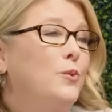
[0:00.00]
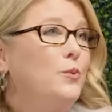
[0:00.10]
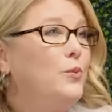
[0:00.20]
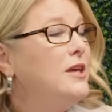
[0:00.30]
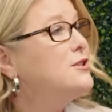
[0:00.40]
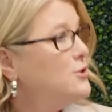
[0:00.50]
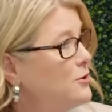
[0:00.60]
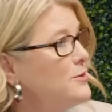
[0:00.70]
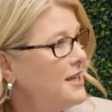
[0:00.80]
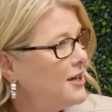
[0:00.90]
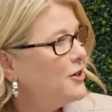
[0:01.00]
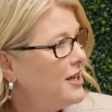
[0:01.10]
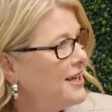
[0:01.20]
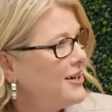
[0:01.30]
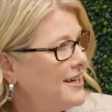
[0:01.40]
We assumed he could
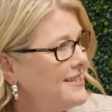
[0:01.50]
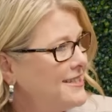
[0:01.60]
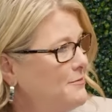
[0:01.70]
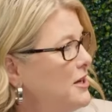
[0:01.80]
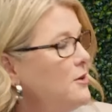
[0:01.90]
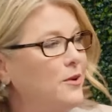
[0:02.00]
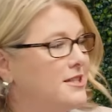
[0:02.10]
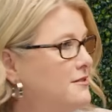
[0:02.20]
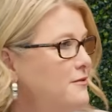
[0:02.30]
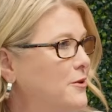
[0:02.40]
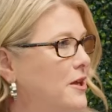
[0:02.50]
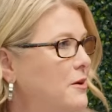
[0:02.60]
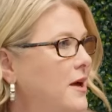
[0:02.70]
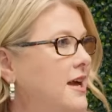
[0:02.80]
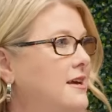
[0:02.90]
hear us, but he wasn't fully
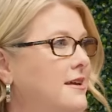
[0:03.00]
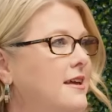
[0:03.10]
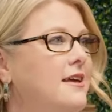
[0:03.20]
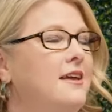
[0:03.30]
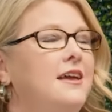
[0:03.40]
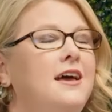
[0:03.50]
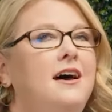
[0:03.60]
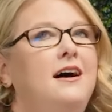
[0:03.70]
awake. Wow.